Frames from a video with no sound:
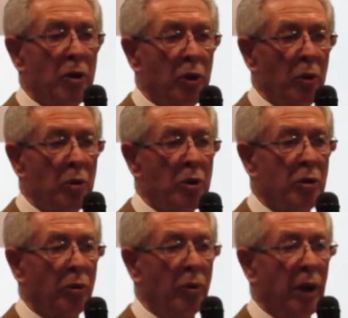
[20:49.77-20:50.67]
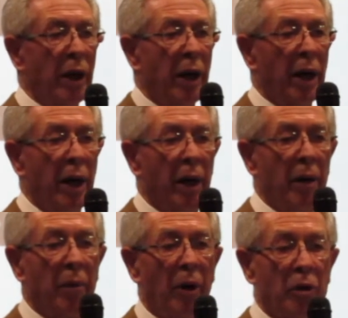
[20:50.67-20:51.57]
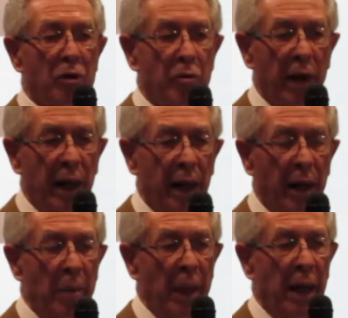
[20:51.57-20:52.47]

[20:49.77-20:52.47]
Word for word: Jews to uh, Australia,